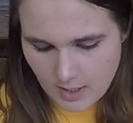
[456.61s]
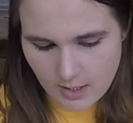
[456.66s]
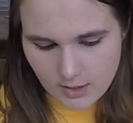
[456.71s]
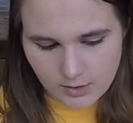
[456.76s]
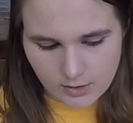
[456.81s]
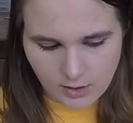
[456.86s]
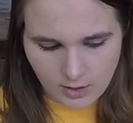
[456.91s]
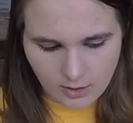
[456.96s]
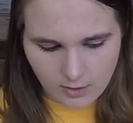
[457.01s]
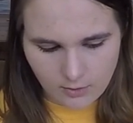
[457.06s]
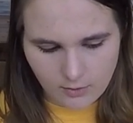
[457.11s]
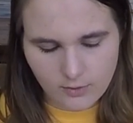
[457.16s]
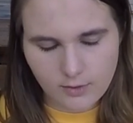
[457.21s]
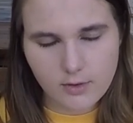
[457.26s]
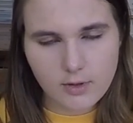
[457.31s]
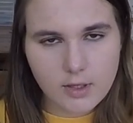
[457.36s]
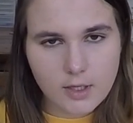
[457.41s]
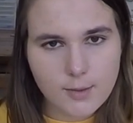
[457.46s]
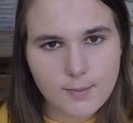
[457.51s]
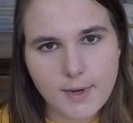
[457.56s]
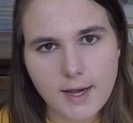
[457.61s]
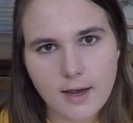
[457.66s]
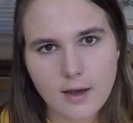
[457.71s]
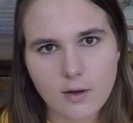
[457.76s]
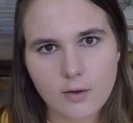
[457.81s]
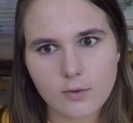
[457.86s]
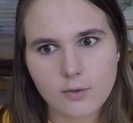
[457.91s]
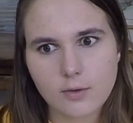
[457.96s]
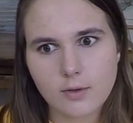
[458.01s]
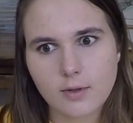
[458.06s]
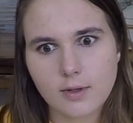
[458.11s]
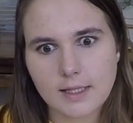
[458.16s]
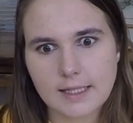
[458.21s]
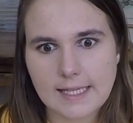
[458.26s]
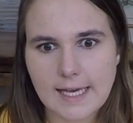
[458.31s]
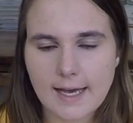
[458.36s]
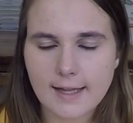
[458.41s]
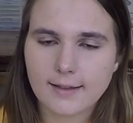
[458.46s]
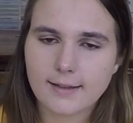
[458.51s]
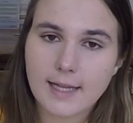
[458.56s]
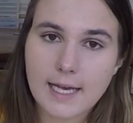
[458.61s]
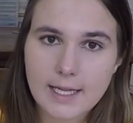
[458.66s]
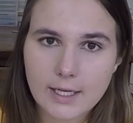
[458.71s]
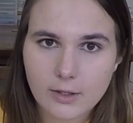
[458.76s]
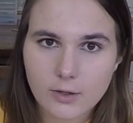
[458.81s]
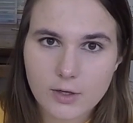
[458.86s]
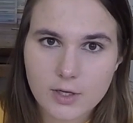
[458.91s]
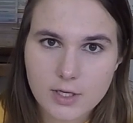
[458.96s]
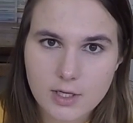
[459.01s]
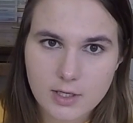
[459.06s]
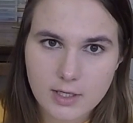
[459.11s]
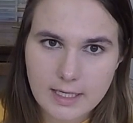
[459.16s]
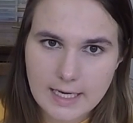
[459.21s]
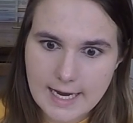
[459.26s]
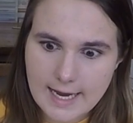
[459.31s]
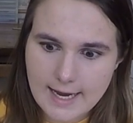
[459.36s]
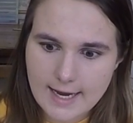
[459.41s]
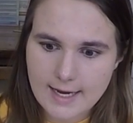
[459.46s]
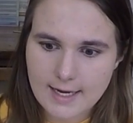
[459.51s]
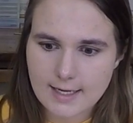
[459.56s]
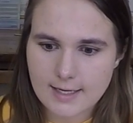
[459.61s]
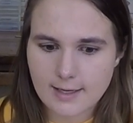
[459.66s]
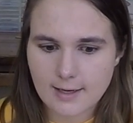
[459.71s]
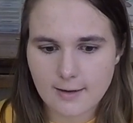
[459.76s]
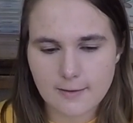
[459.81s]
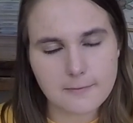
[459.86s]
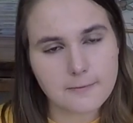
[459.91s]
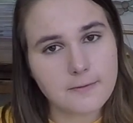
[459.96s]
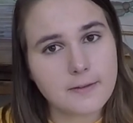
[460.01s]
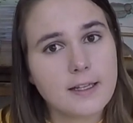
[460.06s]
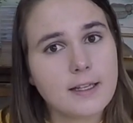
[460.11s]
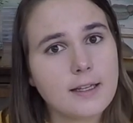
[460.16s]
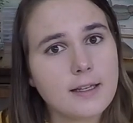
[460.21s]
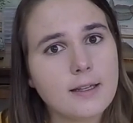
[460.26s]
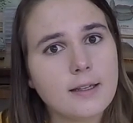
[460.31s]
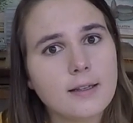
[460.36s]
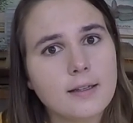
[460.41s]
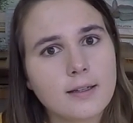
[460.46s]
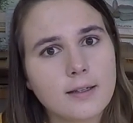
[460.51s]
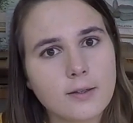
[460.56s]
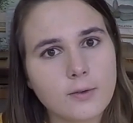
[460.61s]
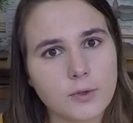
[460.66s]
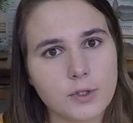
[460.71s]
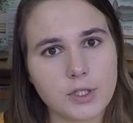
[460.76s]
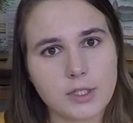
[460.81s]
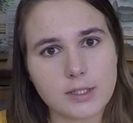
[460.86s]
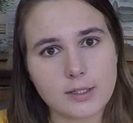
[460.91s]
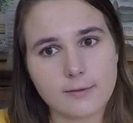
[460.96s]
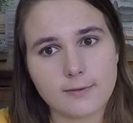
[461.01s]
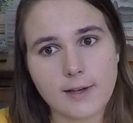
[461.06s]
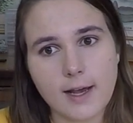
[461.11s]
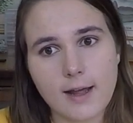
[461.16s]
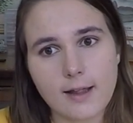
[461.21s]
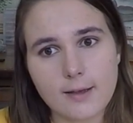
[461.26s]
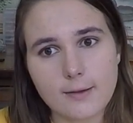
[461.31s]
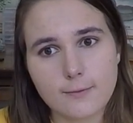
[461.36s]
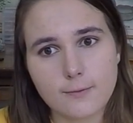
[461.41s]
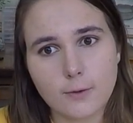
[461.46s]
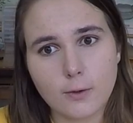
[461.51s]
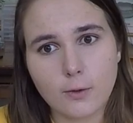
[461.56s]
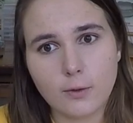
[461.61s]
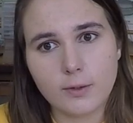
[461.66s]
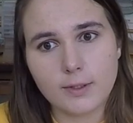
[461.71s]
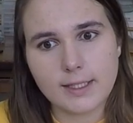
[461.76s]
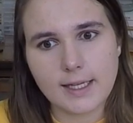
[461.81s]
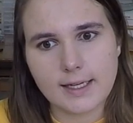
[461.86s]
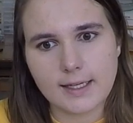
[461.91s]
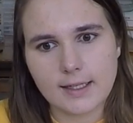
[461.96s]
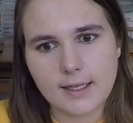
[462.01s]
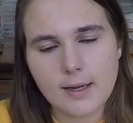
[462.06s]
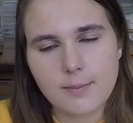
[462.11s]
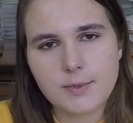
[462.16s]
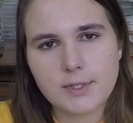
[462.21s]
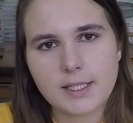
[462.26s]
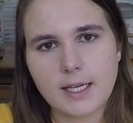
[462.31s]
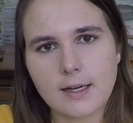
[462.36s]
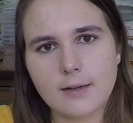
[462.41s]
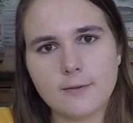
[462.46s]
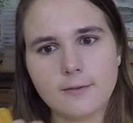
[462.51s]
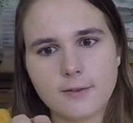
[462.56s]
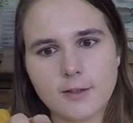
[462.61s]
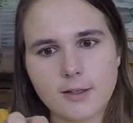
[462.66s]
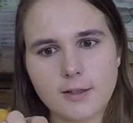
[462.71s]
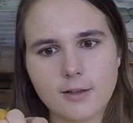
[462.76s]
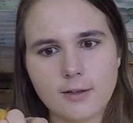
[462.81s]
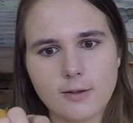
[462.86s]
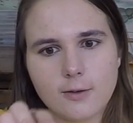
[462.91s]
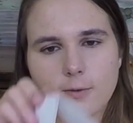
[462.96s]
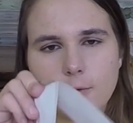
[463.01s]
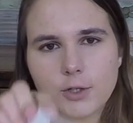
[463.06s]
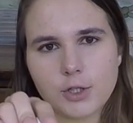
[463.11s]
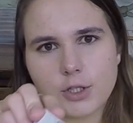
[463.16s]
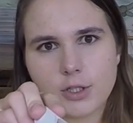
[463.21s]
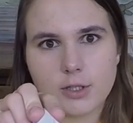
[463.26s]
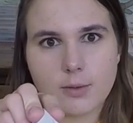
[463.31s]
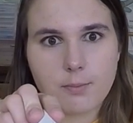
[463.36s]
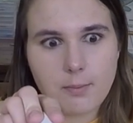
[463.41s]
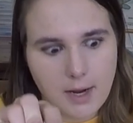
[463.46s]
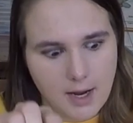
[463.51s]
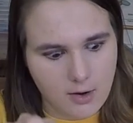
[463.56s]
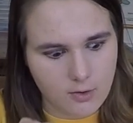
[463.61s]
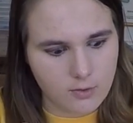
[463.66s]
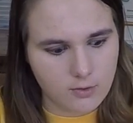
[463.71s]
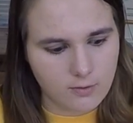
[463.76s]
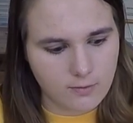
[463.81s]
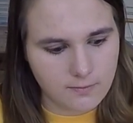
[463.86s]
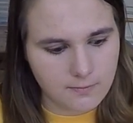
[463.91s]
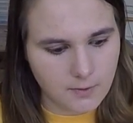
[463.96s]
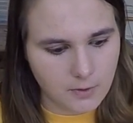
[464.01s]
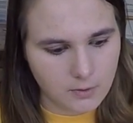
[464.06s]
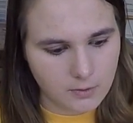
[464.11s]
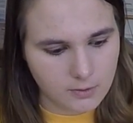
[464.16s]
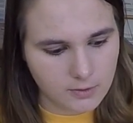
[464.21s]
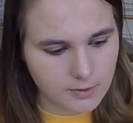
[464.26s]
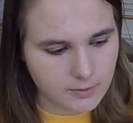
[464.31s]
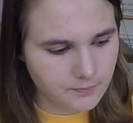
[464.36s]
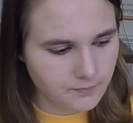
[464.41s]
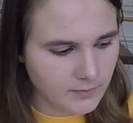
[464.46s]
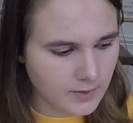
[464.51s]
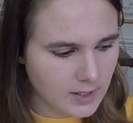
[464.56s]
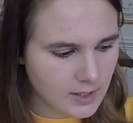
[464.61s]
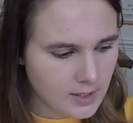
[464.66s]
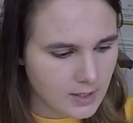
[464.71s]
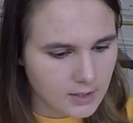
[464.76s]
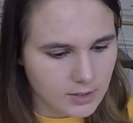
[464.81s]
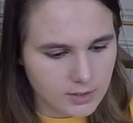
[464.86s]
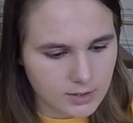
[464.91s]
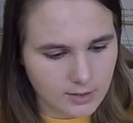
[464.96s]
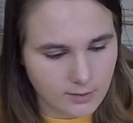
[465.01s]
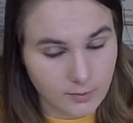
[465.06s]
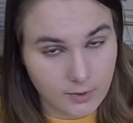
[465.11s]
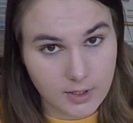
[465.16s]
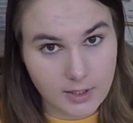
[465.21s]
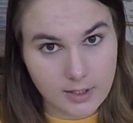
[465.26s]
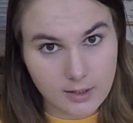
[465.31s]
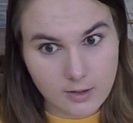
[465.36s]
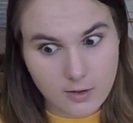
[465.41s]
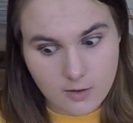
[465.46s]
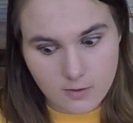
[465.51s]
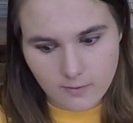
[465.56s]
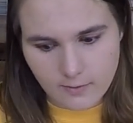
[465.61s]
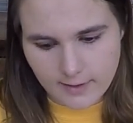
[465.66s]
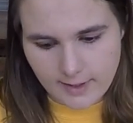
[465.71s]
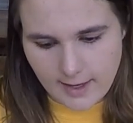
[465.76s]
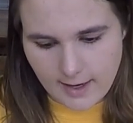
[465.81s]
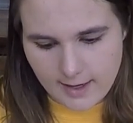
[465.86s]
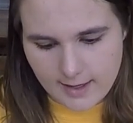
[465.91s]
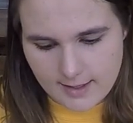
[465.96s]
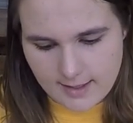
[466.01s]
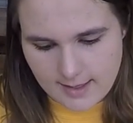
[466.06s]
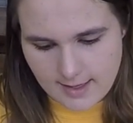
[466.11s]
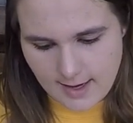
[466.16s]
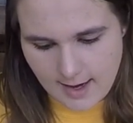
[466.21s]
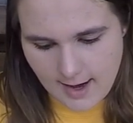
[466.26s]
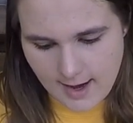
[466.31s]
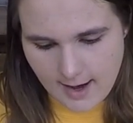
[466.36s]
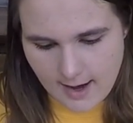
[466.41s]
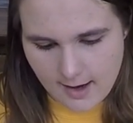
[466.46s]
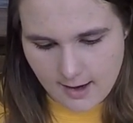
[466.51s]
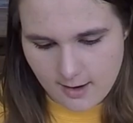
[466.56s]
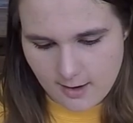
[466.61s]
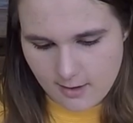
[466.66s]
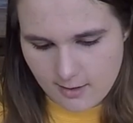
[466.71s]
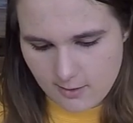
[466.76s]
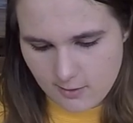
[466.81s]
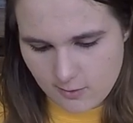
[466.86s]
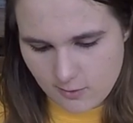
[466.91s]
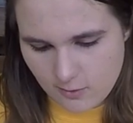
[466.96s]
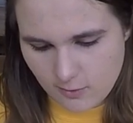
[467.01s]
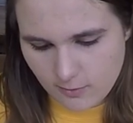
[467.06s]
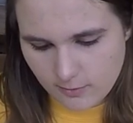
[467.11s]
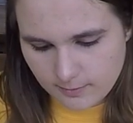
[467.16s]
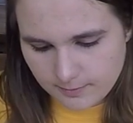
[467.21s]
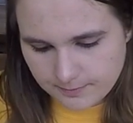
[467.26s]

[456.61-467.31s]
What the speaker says: So think about that letter in your head, a V, which is a valley fold, and an upside V, which is a mountain fold. So we're gonna go over that now.